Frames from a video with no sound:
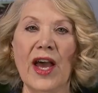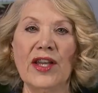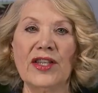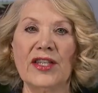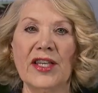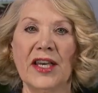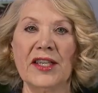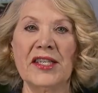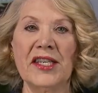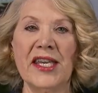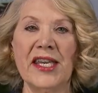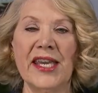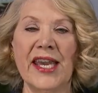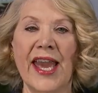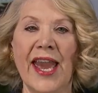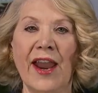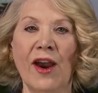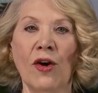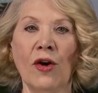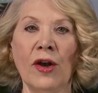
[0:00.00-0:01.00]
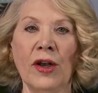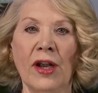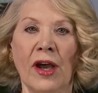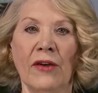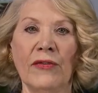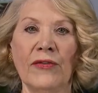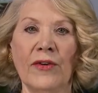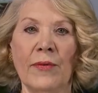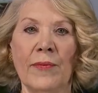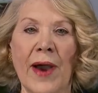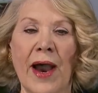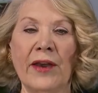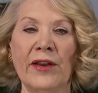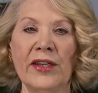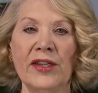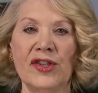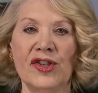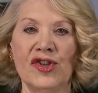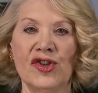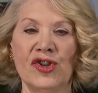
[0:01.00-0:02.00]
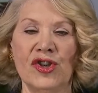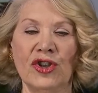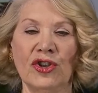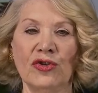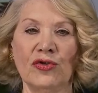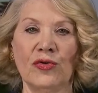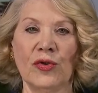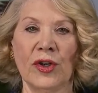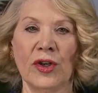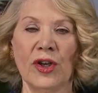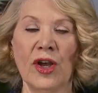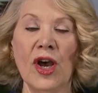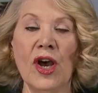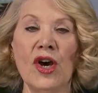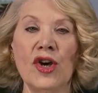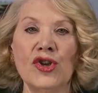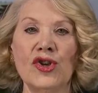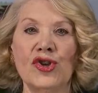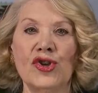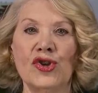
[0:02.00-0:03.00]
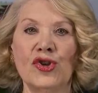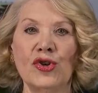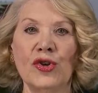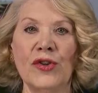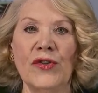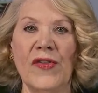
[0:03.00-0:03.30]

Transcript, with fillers: Does he care enough about his children should